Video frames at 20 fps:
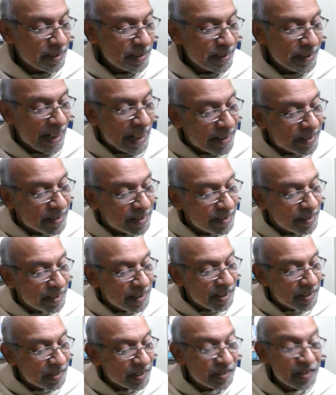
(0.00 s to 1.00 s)
Tattered
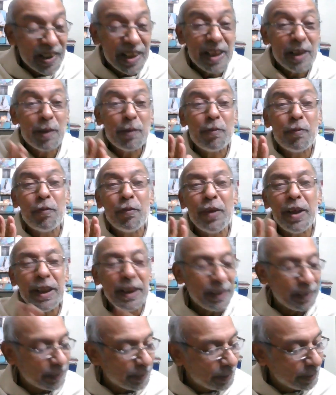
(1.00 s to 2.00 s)
is the sail of
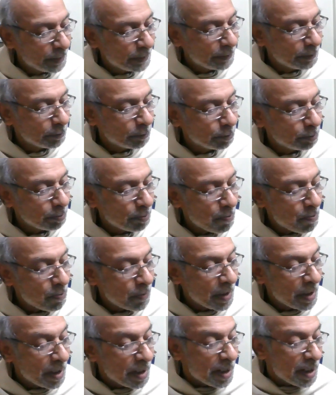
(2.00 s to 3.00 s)
faith.
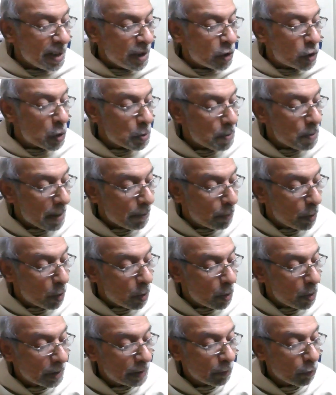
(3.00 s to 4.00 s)
Into my
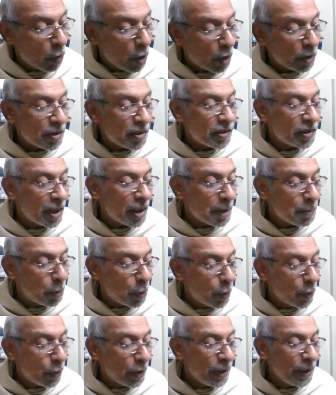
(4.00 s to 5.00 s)
boat the waters are
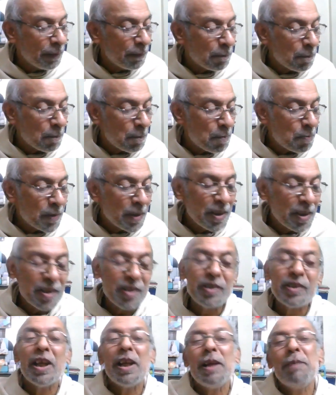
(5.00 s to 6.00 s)
pouring.
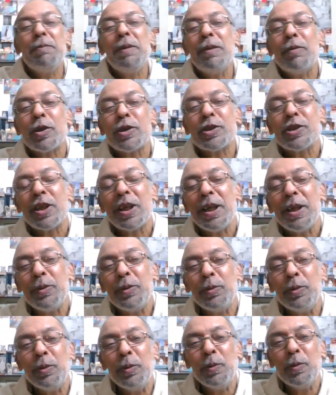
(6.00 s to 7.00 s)
Tell me, what shall I
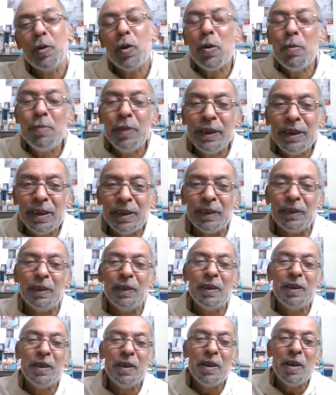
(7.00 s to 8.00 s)
do? Oh mother,
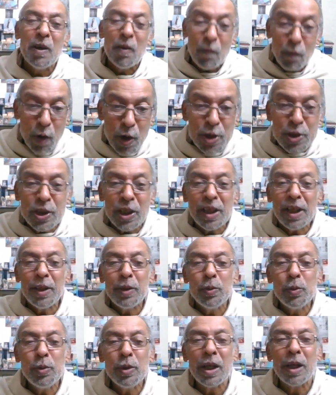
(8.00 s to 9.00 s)
what shall I
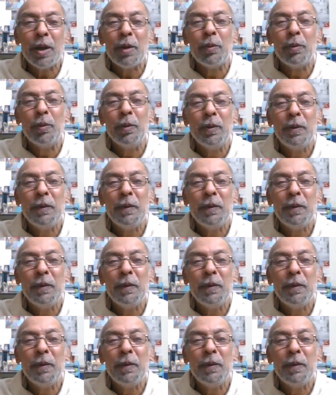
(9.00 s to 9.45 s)
do now?